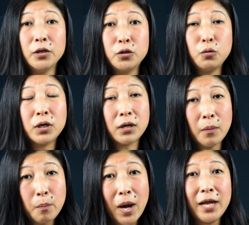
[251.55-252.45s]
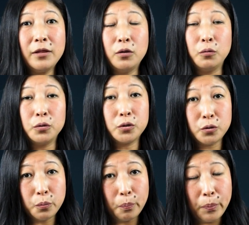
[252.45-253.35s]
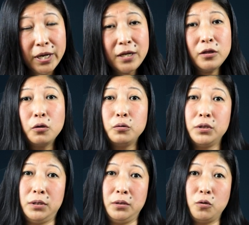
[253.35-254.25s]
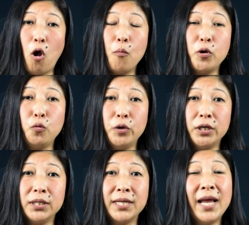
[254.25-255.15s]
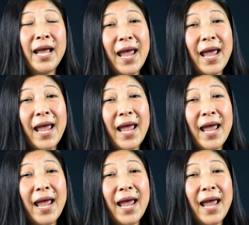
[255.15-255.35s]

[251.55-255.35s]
to combine those, to bring those common words